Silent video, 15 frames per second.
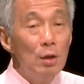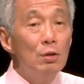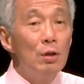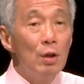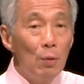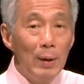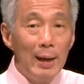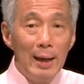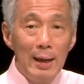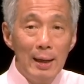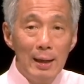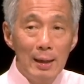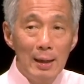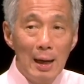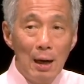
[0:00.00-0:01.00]
to the
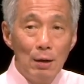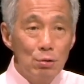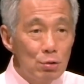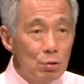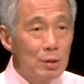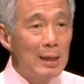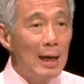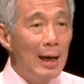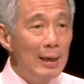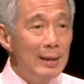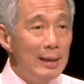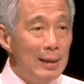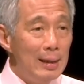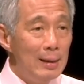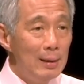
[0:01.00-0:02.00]
way our
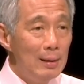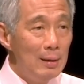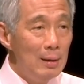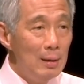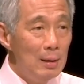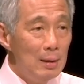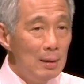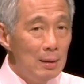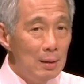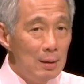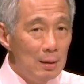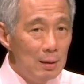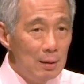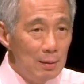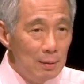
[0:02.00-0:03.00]
society
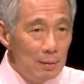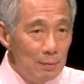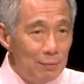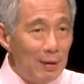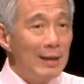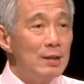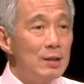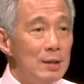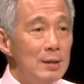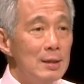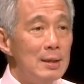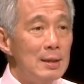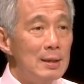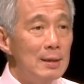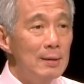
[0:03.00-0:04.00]

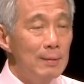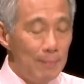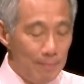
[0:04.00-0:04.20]
functions.